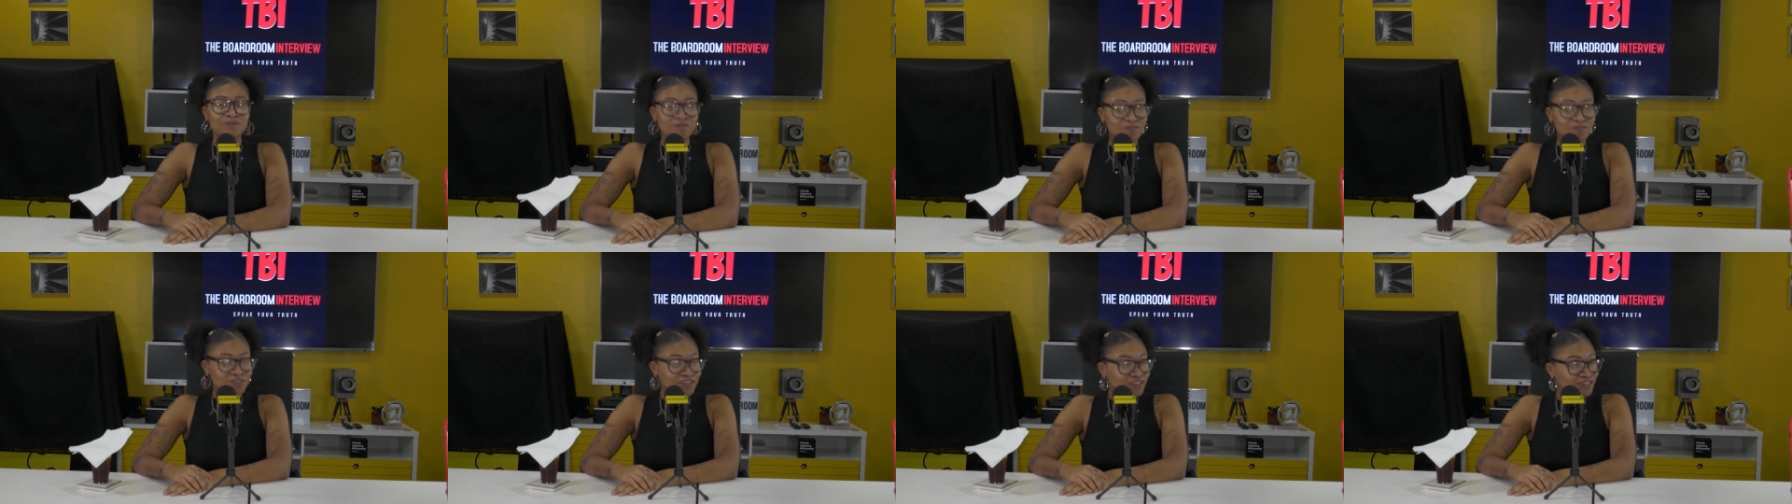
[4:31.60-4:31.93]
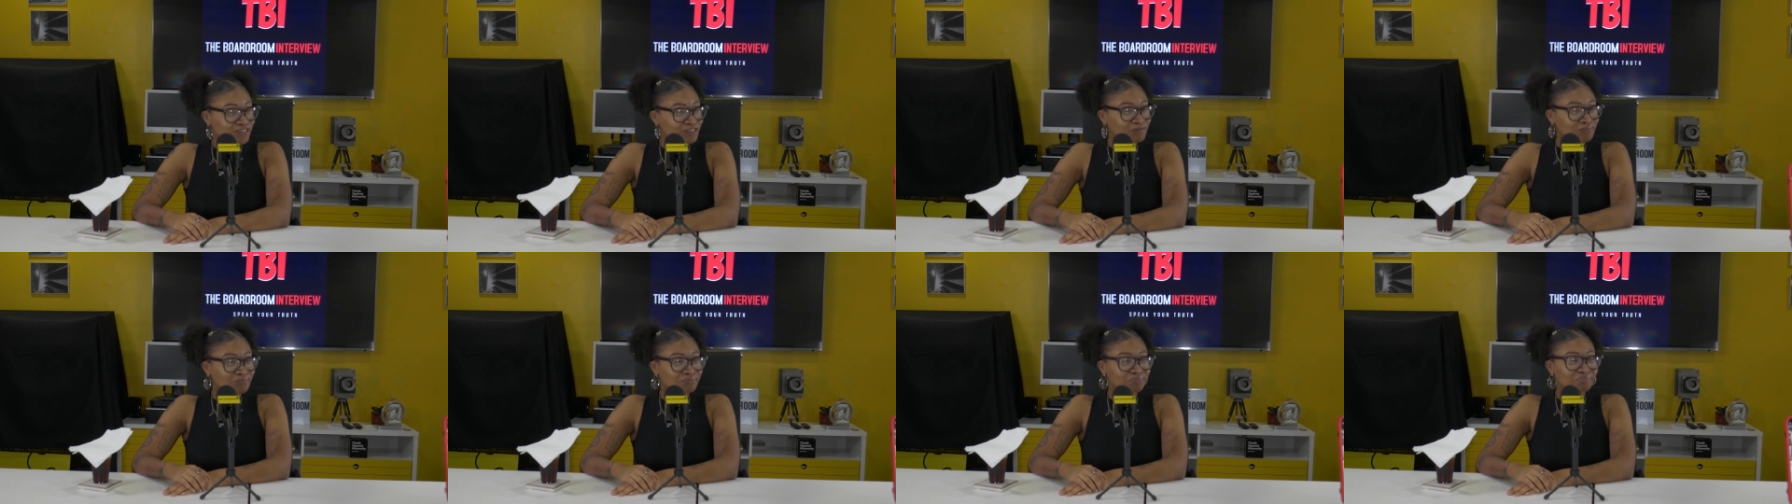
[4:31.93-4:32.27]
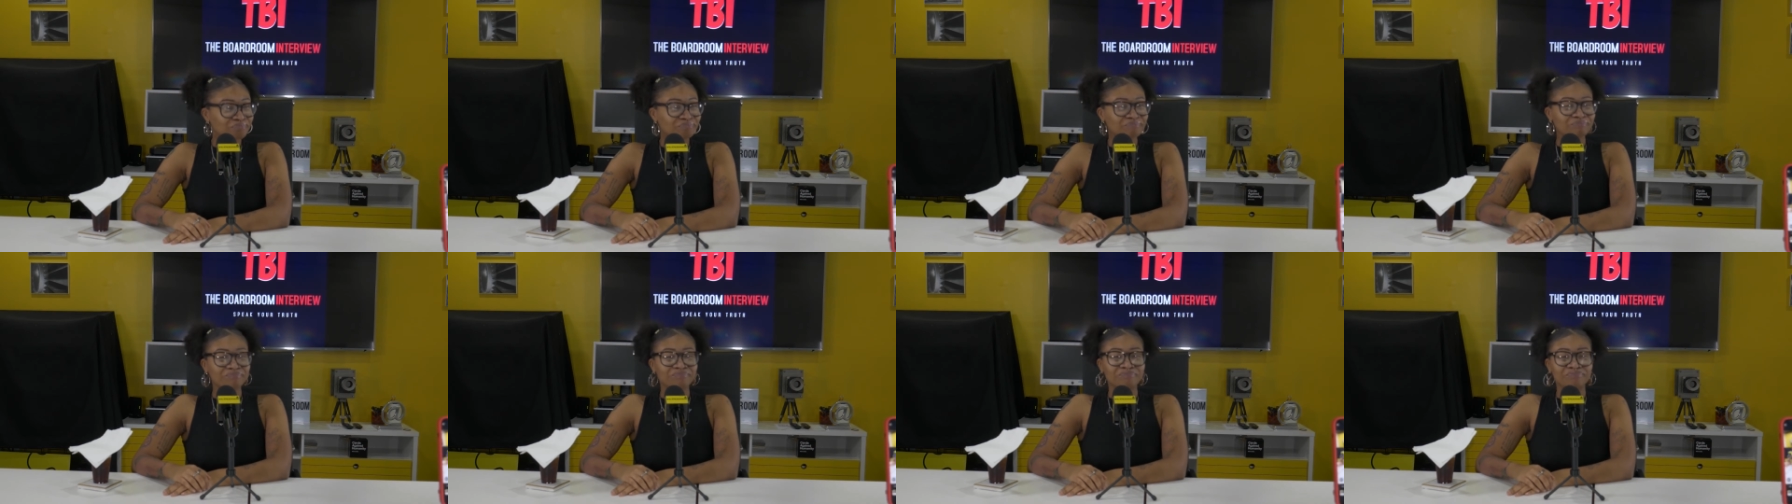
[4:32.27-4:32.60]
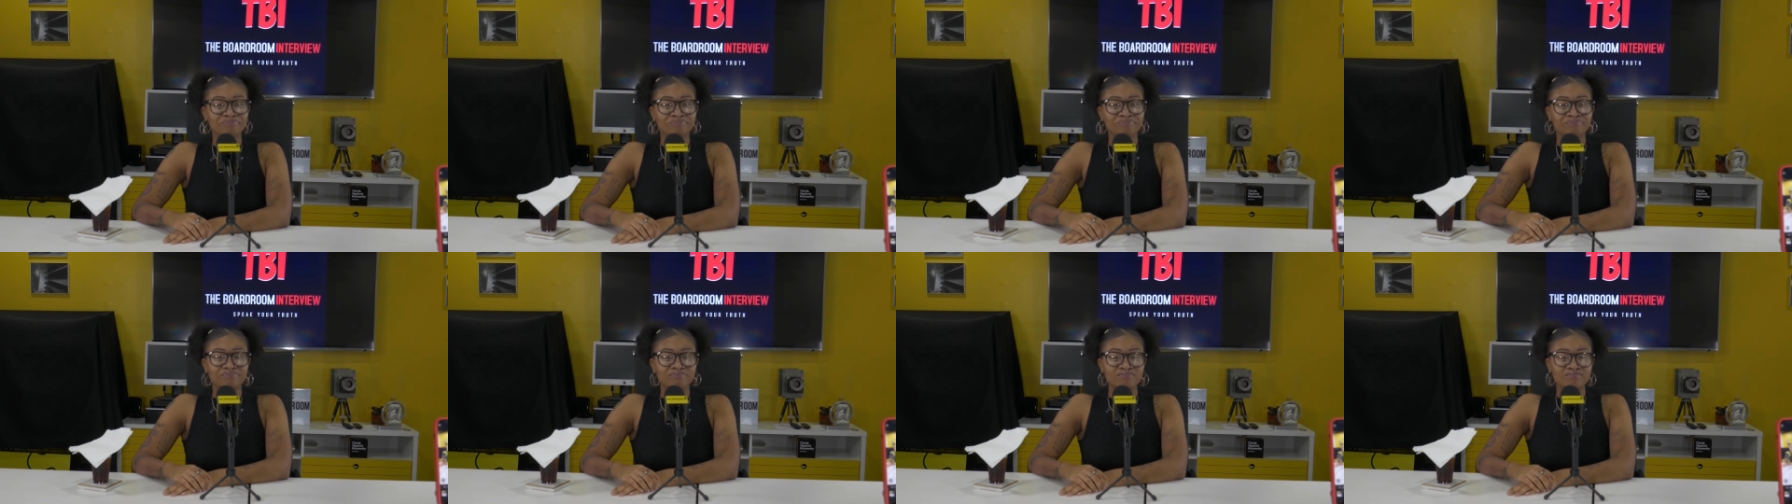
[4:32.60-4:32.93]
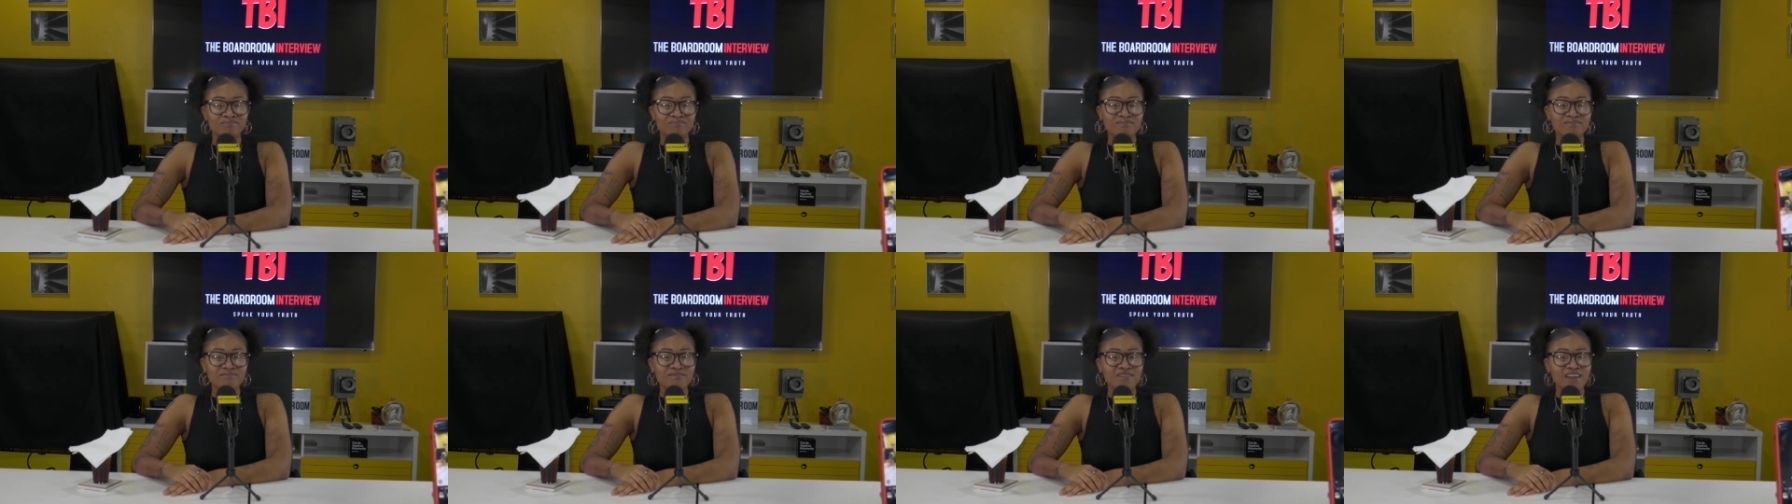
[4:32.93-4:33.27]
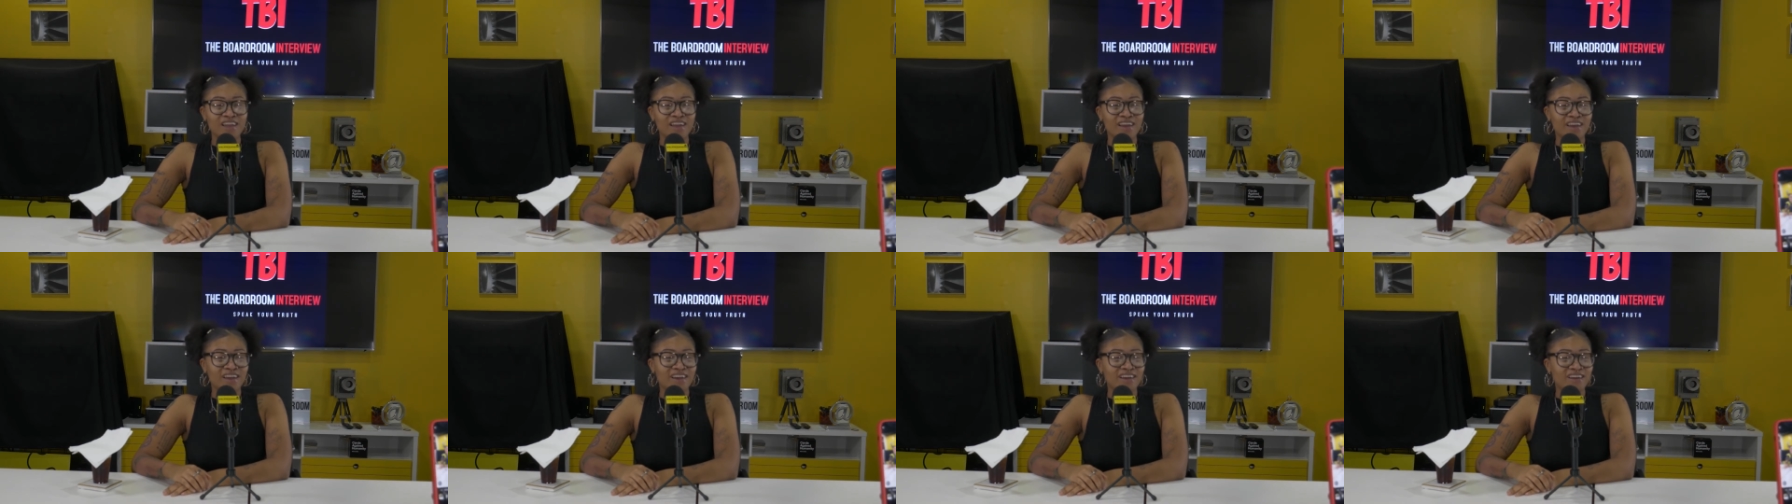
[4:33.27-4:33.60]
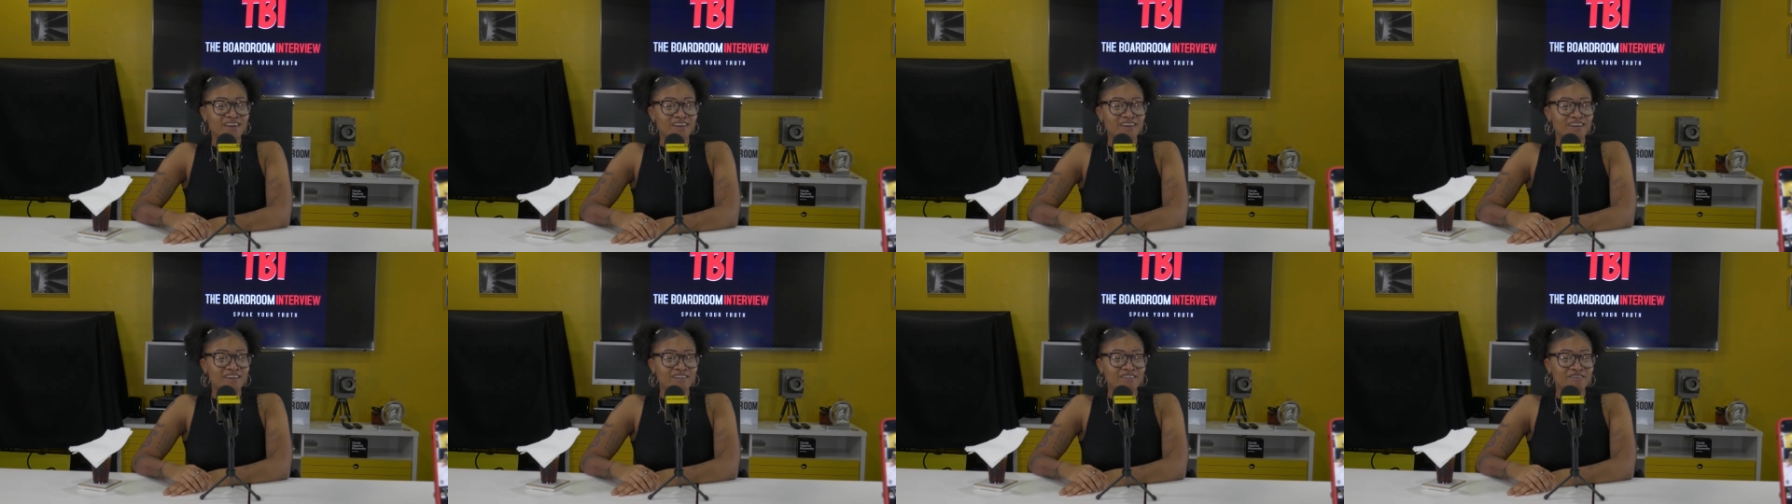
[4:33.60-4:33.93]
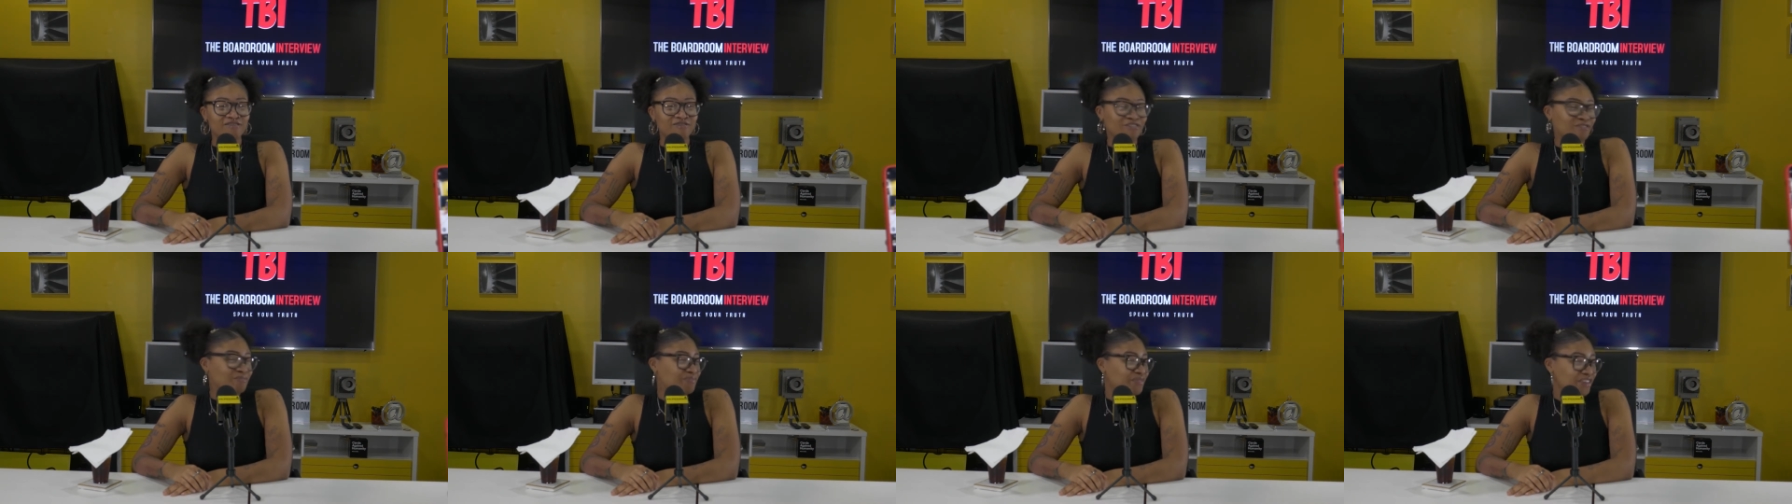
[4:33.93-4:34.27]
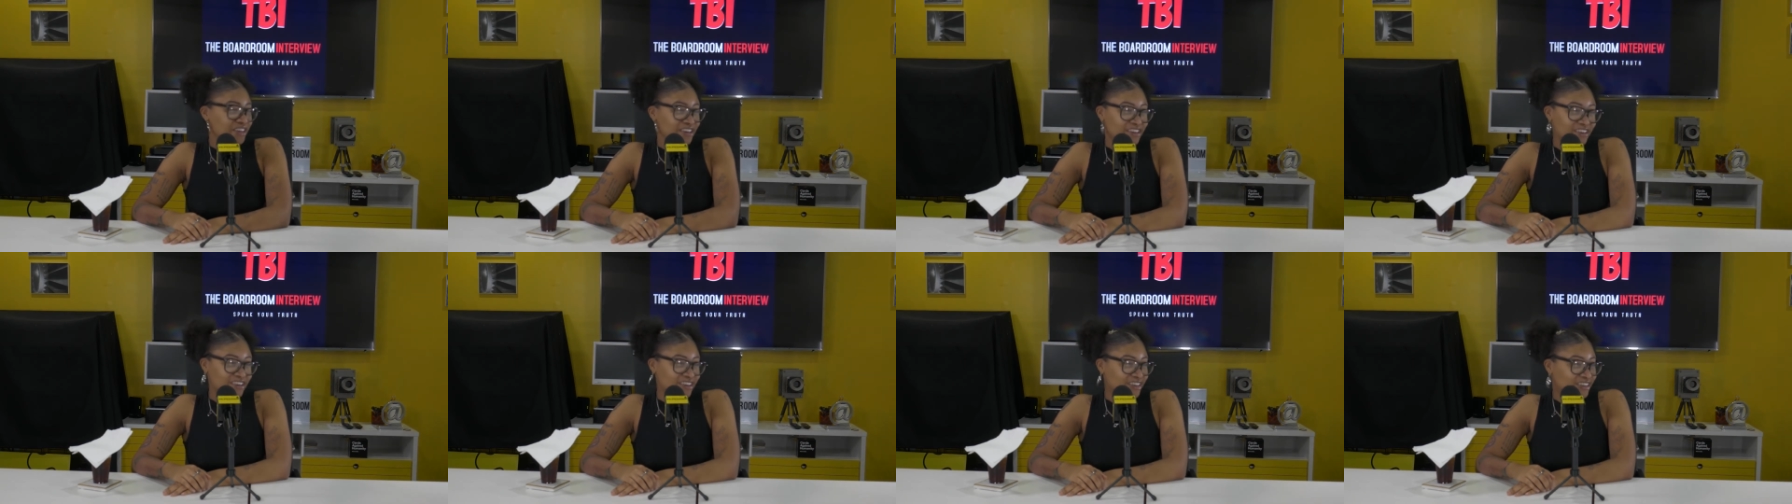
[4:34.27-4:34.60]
world. And from there,